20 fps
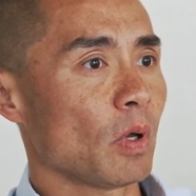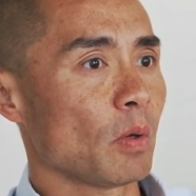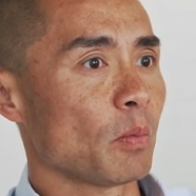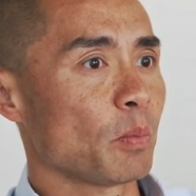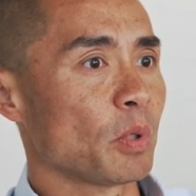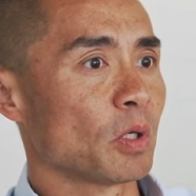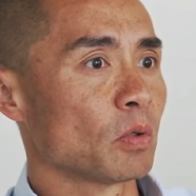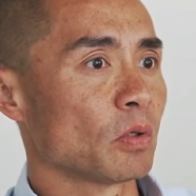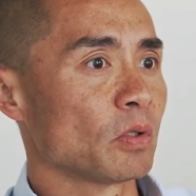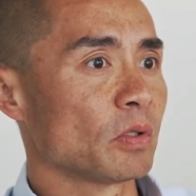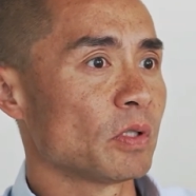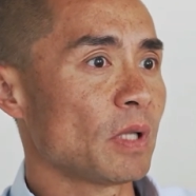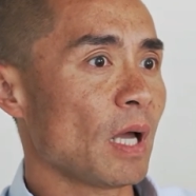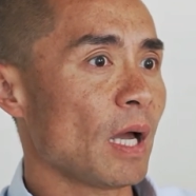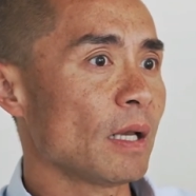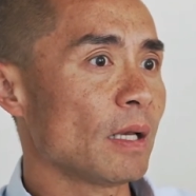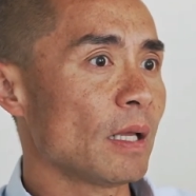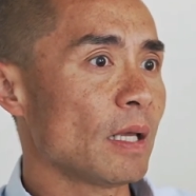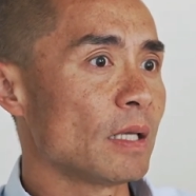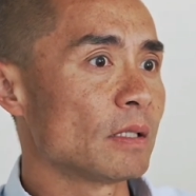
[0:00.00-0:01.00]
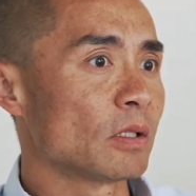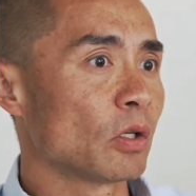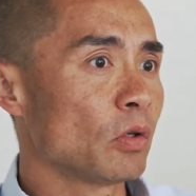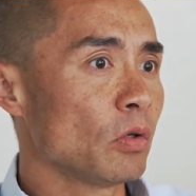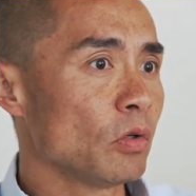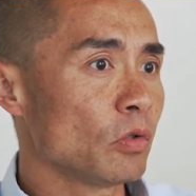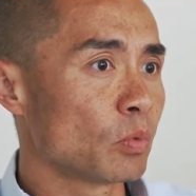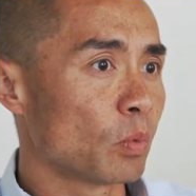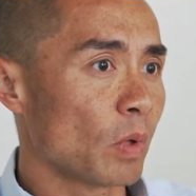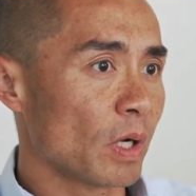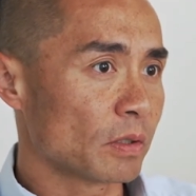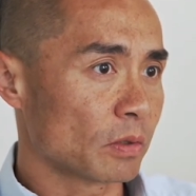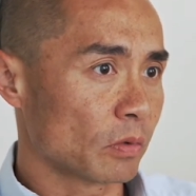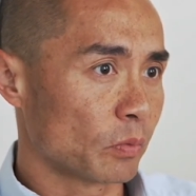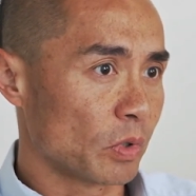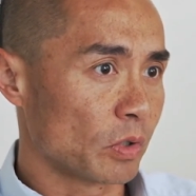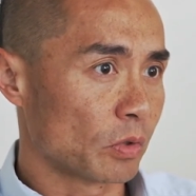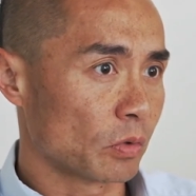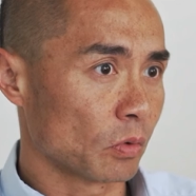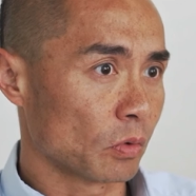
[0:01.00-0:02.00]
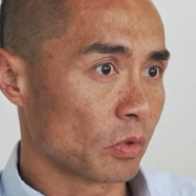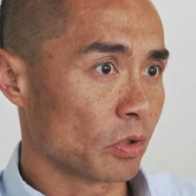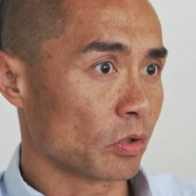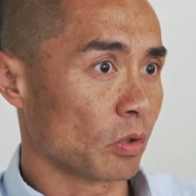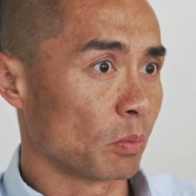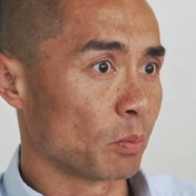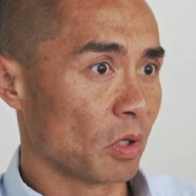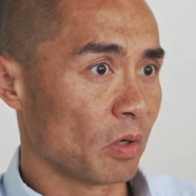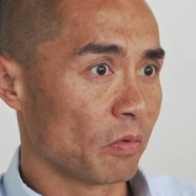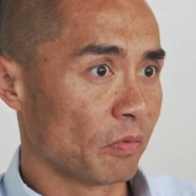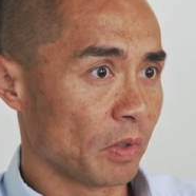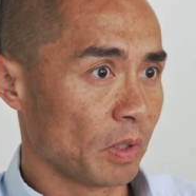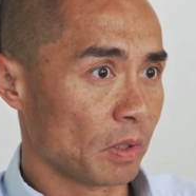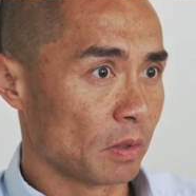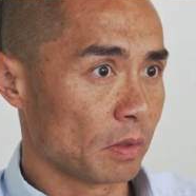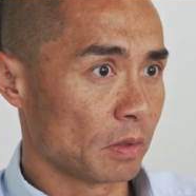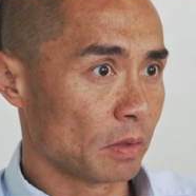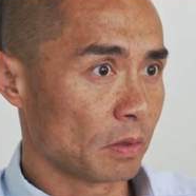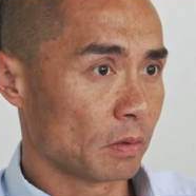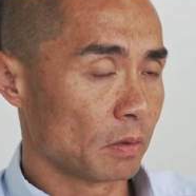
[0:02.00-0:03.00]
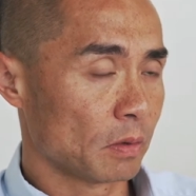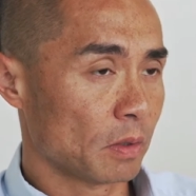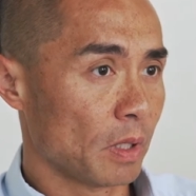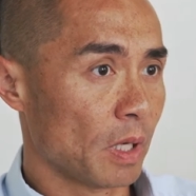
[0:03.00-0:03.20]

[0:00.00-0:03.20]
Because that is a huge waste of resources on both ends.